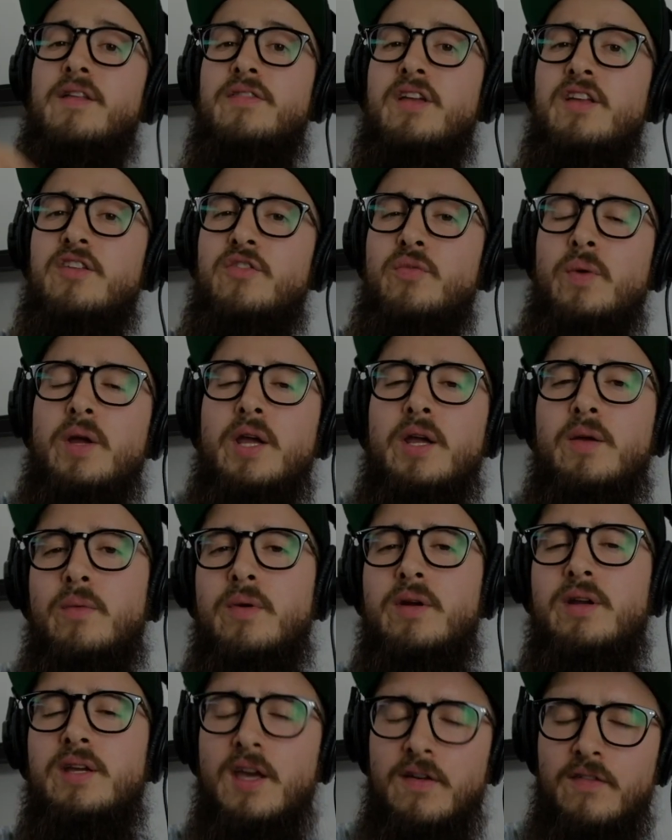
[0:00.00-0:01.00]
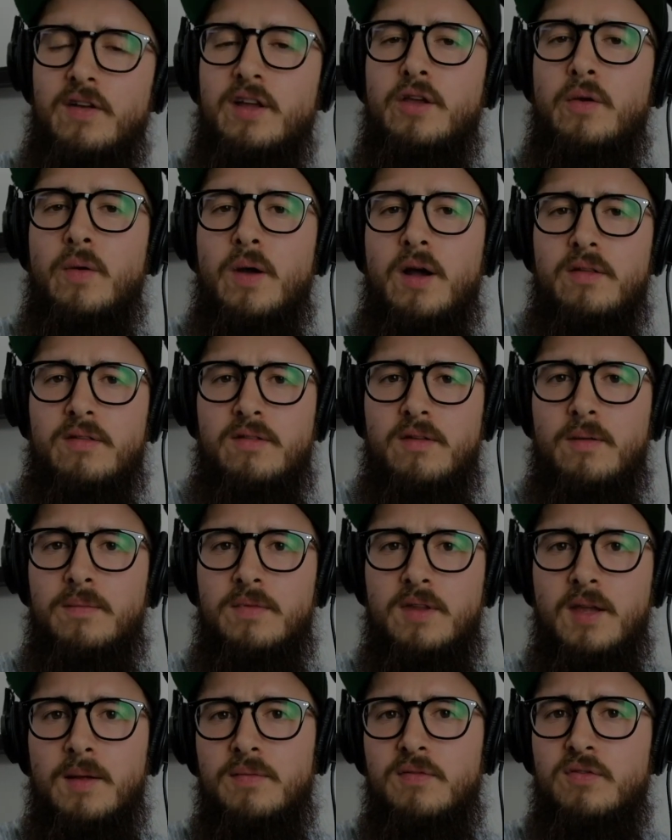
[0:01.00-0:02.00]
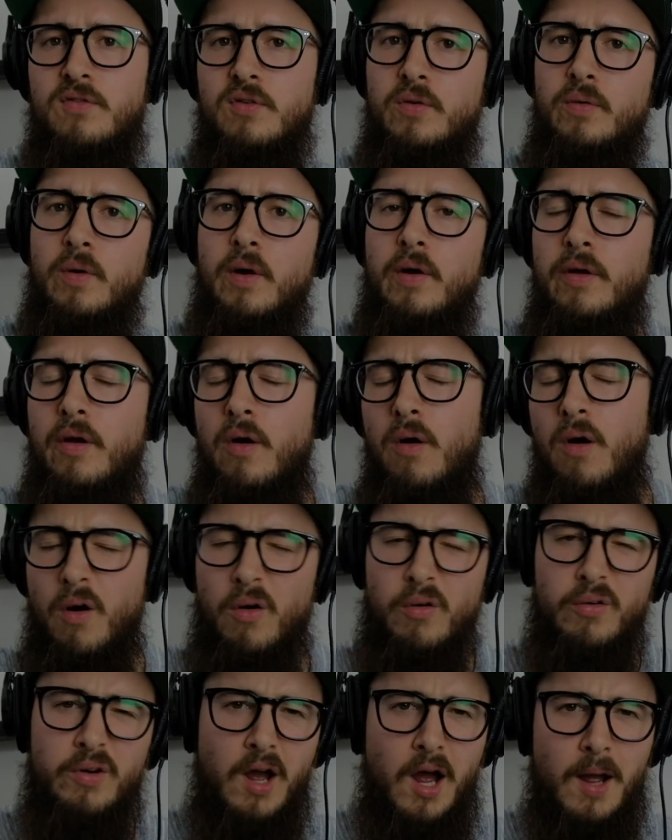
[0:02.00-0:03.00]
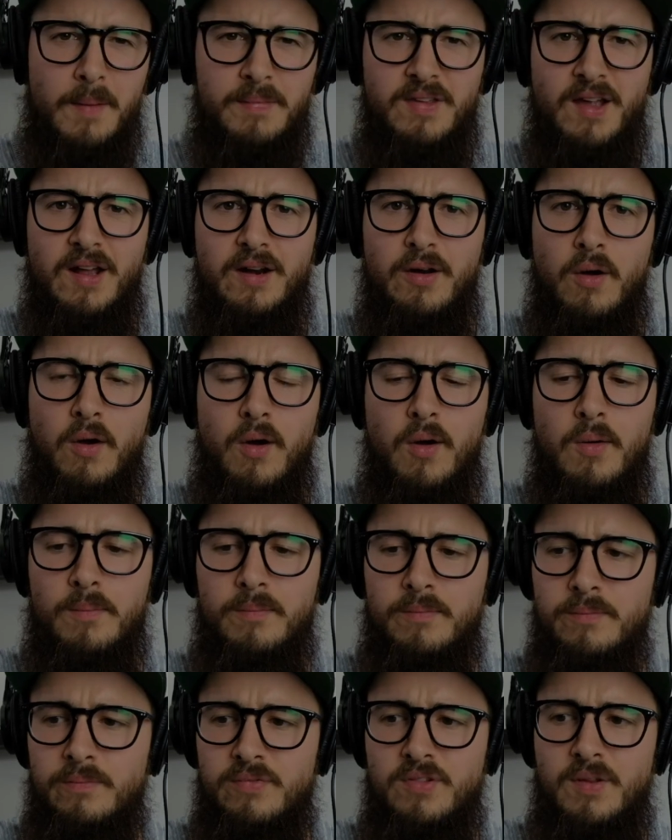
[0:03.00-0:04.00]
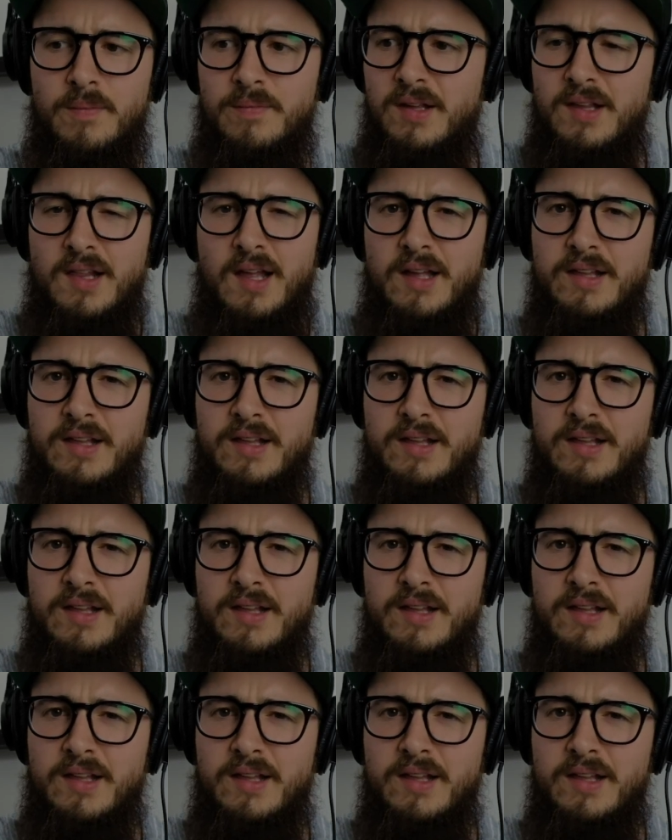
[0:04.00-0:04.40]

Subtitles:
this week we're giving you out some tips to grow your own hops at home, something like